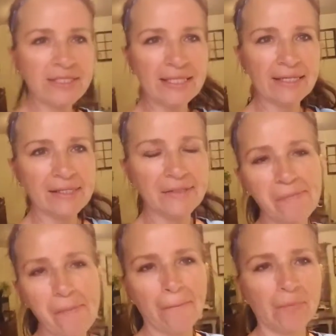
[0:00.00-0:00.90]
it.
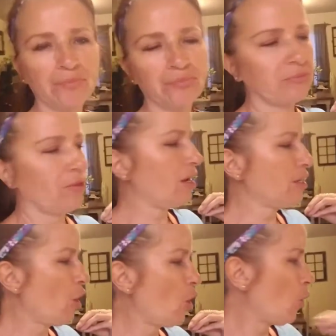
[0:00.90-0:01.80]
I
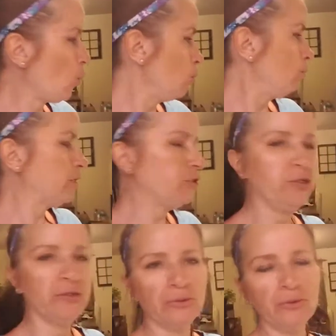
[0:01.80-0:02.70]
hope
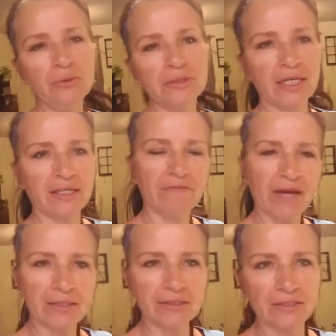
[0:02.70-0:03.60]
you take
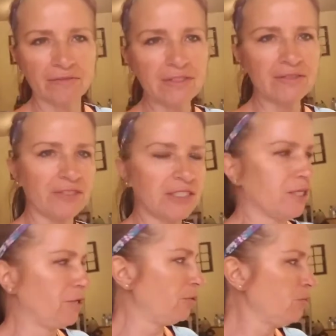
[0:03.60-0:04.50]
advantage of this
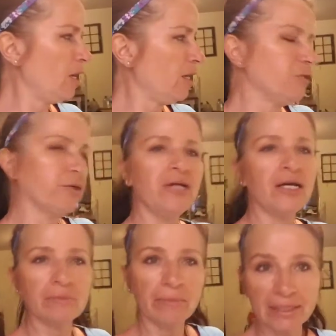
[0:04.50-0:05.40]
video and learn how
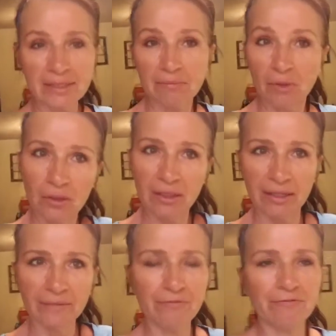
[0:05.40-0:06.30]
to make some mole